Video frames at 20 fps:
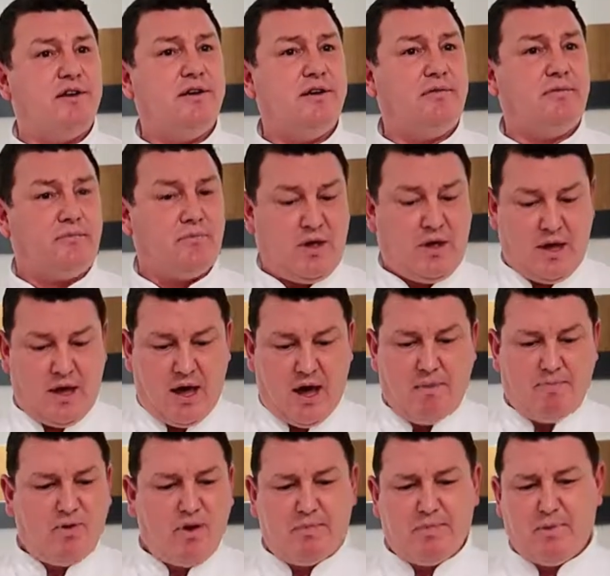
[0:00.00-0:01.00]

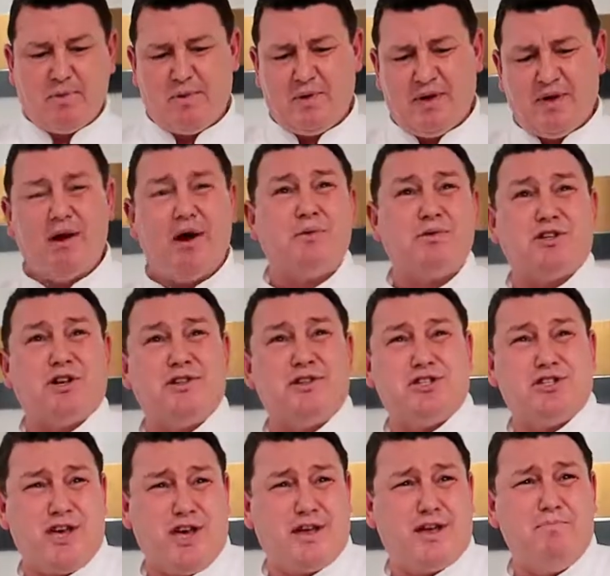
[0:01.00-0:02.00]
and probably I was on the
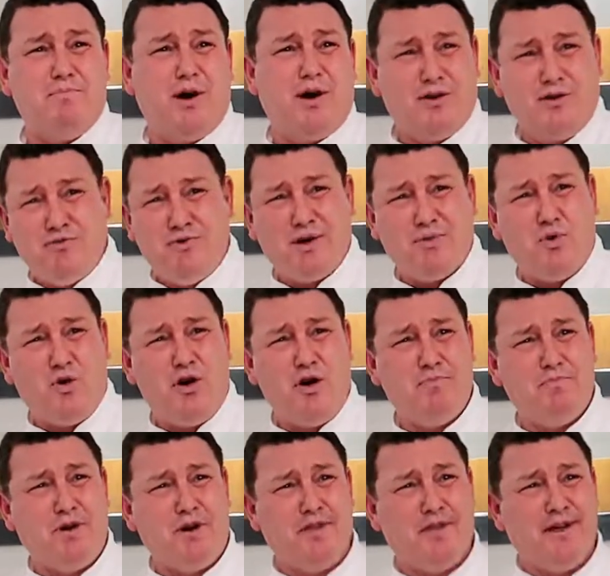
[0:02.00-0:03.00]
second bottle of red
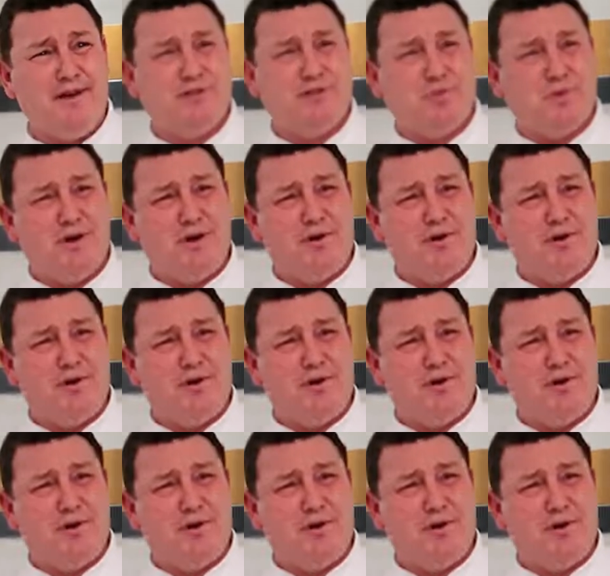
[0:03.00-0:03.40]
wine by then as